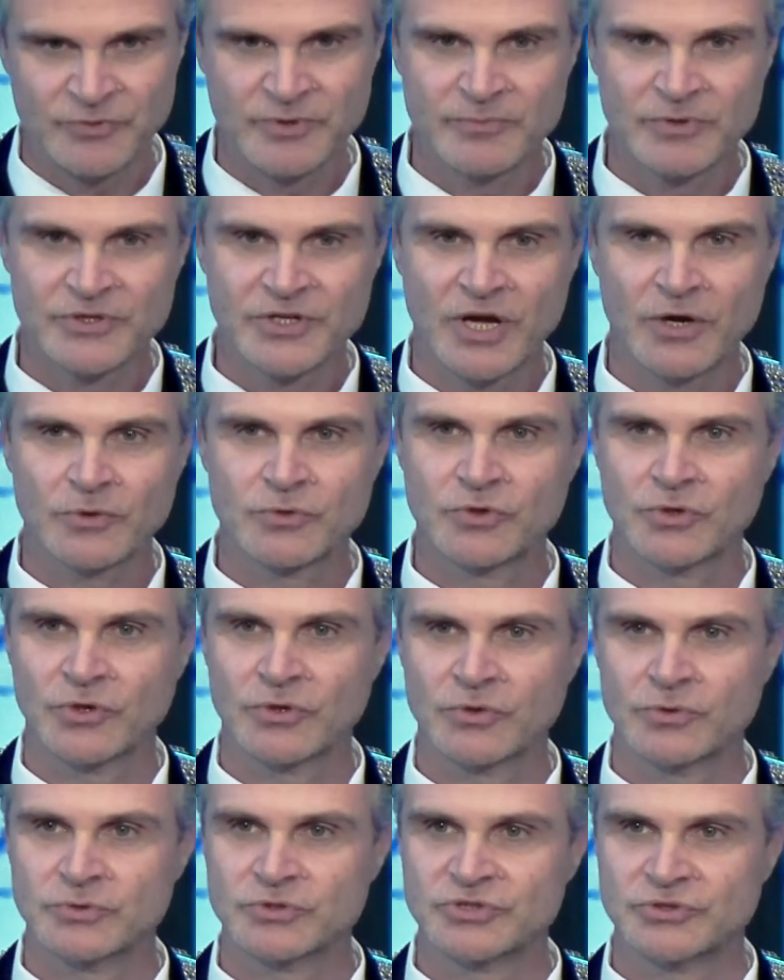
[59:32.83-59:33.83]
we will now
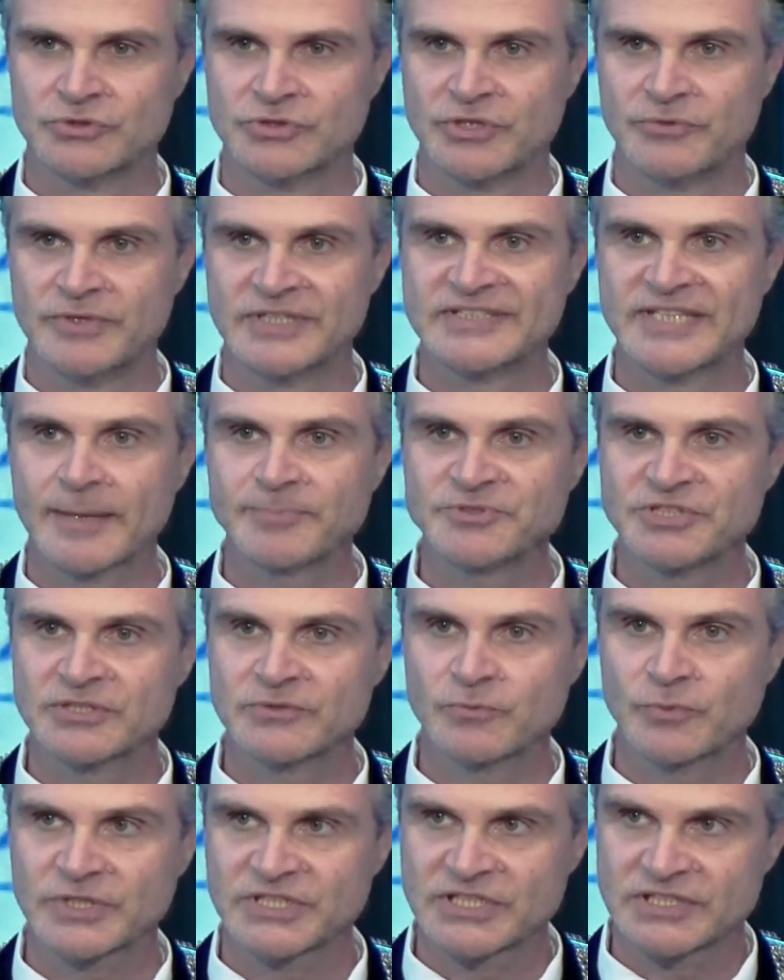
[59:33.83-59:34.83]
go to the
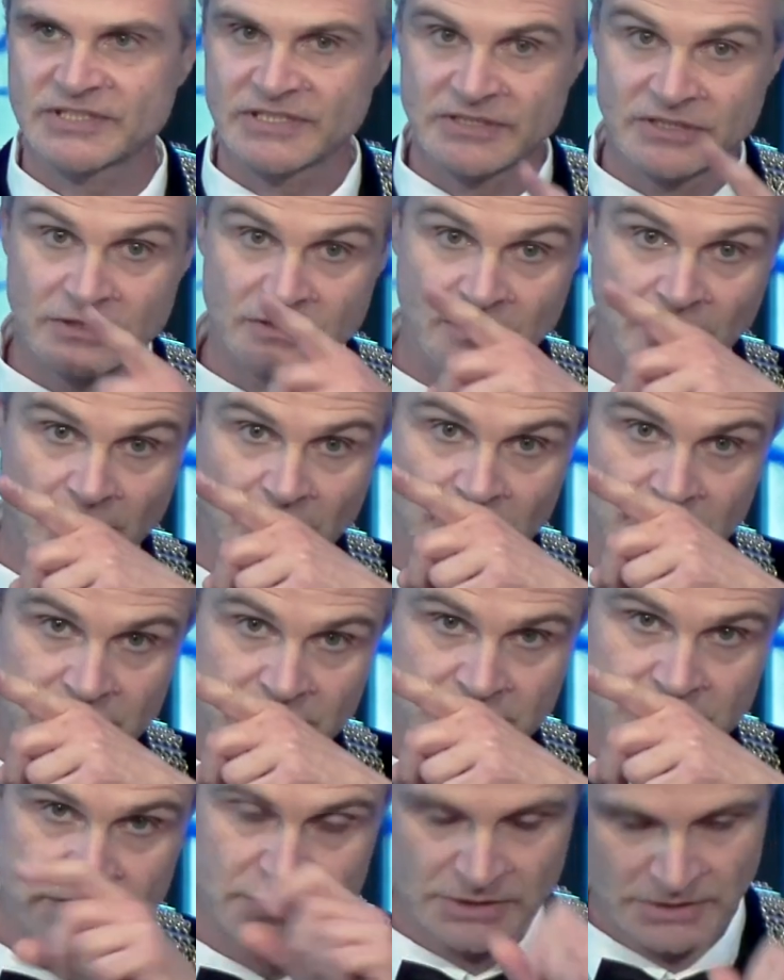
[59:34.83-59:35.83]
reception, which is in the
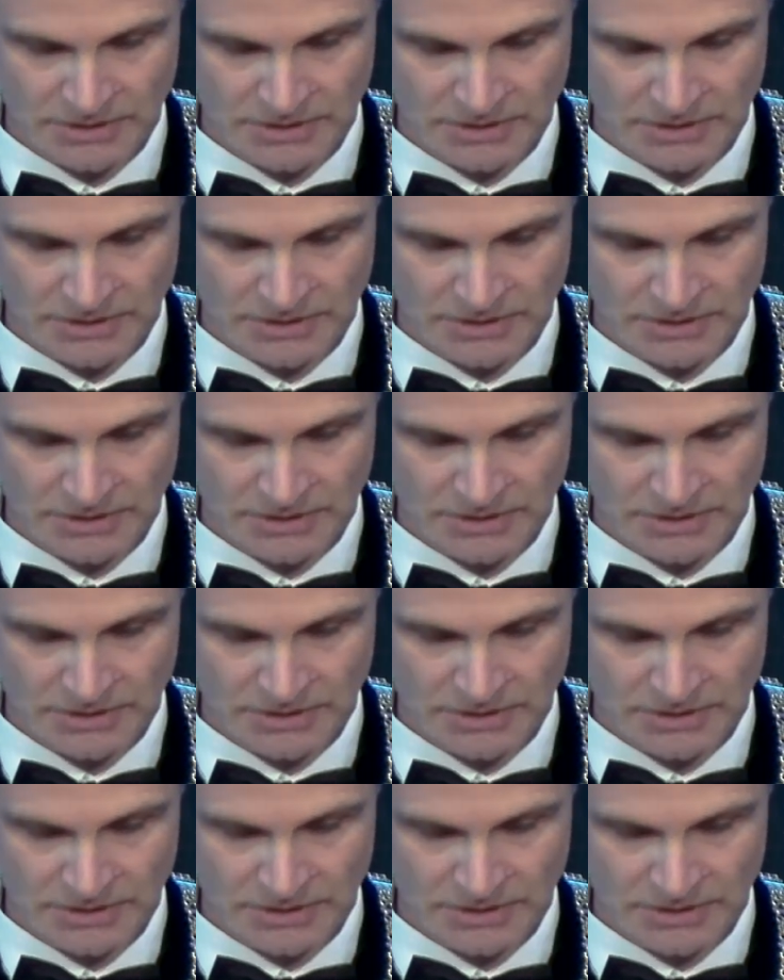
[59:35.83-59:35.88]
garden.